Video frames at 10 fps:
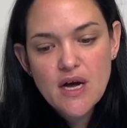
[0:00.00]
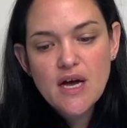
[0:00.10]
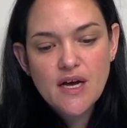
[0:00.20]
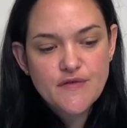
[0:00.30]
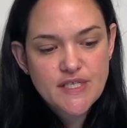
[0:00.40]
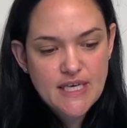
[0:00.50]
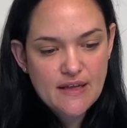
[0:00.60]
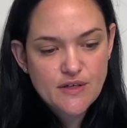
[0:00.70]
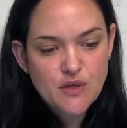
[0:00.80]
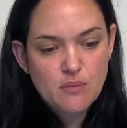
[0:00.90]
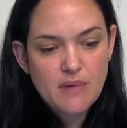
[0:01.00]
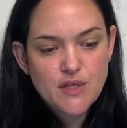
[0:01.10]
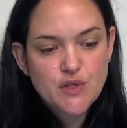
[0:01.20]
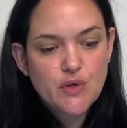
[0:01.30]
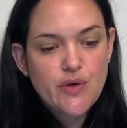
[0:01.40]
of skeletal
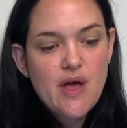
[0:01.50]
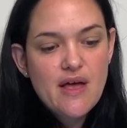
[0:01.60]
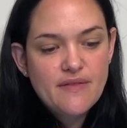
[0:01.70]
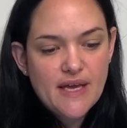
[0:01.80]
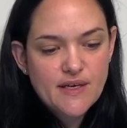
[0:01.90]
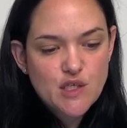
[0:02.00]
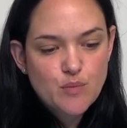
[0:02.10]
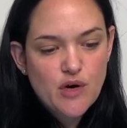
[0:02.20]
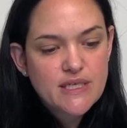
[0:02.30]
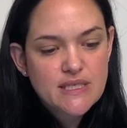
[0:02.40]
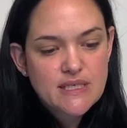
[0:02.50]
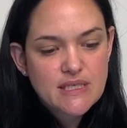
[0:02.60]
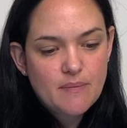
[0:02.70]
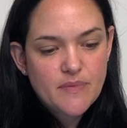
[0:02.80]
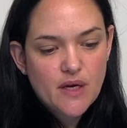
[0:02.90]
muscle that expresses
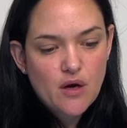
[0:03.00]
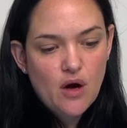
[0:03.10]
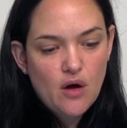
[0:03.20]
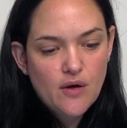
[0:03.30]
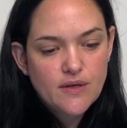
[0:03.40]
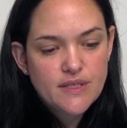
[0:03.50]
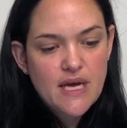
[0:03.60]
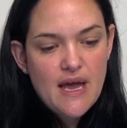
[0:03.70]
something called